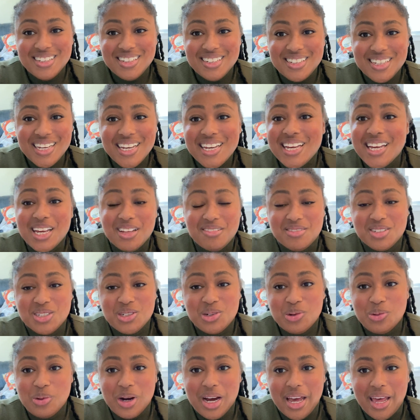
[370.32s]

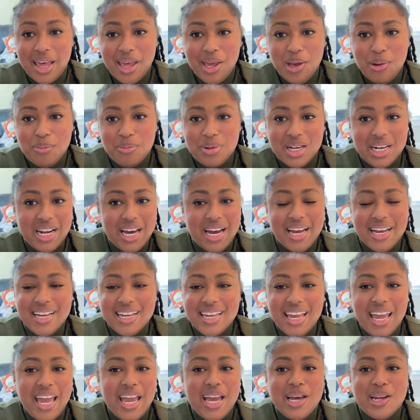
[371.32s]
it away, but I
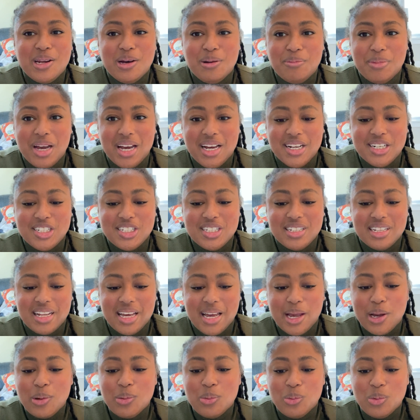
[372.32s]
can't imagine
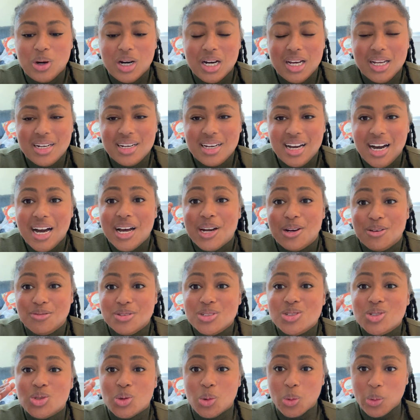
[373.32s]
like what kind of
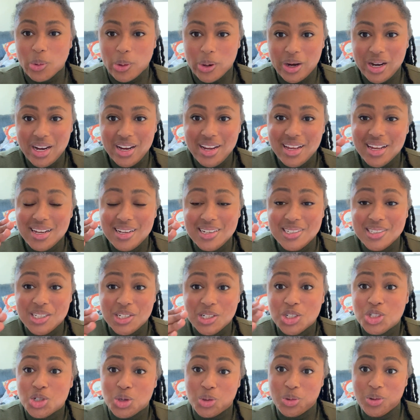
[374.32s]
story
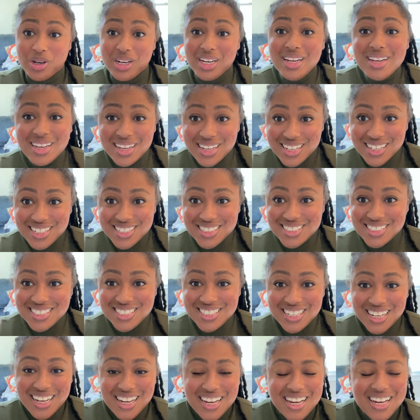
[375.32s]
the journey
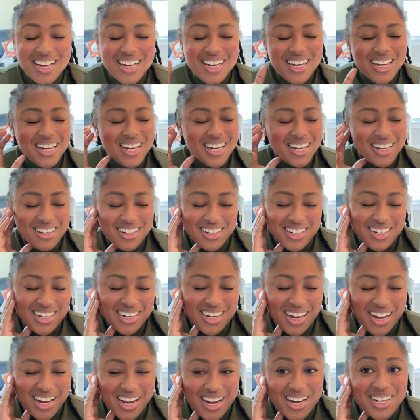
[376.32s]
is.
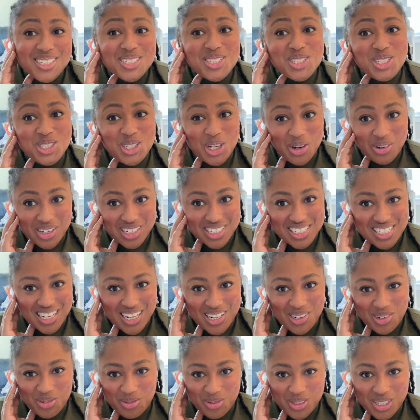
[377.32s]
So
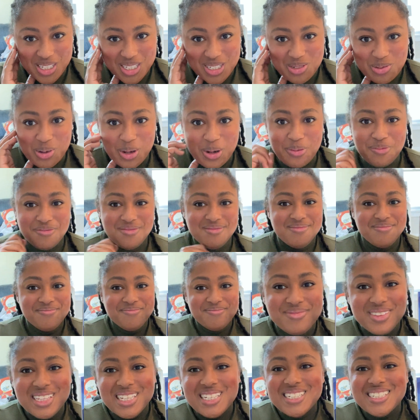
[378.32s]
excited for this one.
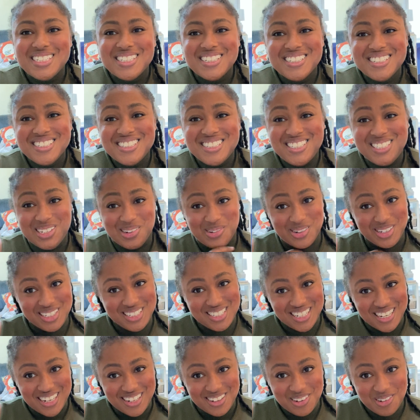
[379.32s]
So
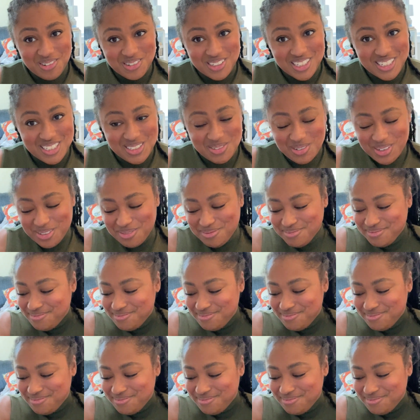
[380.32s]
excited for this one.